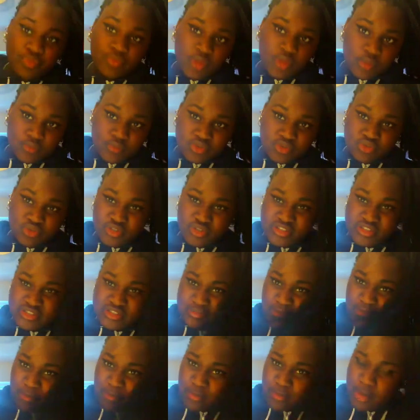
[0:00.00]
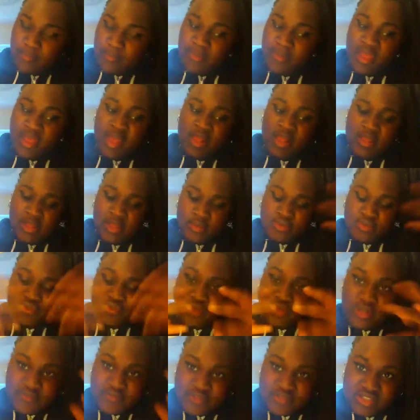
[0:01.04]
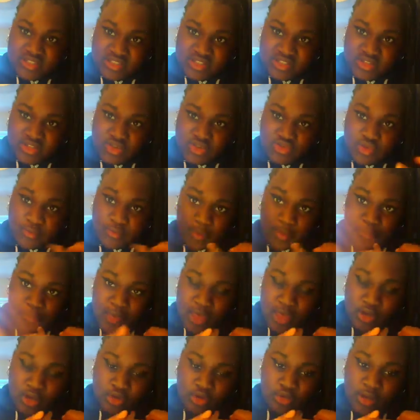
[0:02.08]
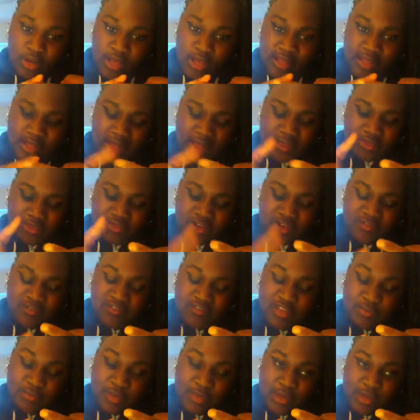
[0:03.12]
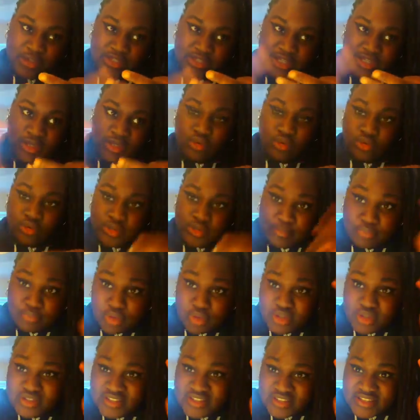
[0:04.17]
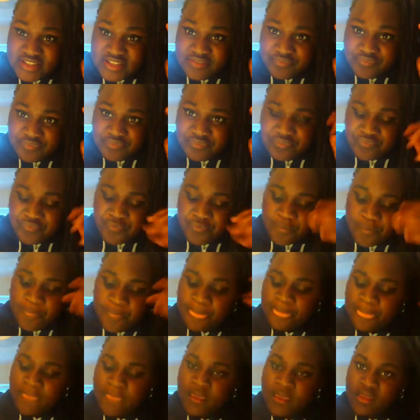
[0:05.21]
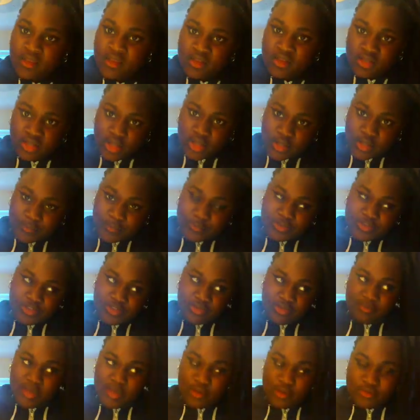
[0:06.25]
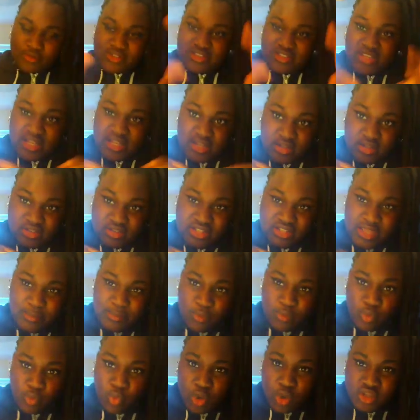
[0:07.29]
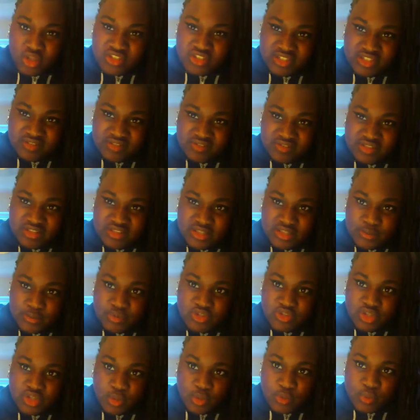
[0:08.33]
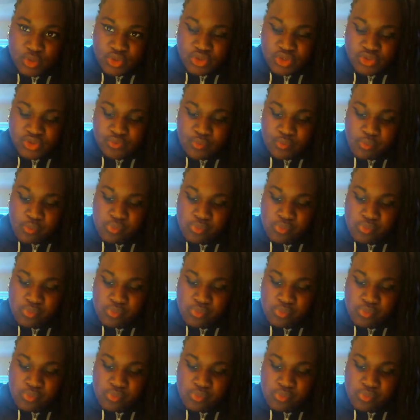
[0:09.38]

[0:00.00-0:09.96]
and was talking to my mum. And there was 4 other teachers in the room, a male and like 3 females, including Blondie. So the male was just sat down on the table watching everything that was going on.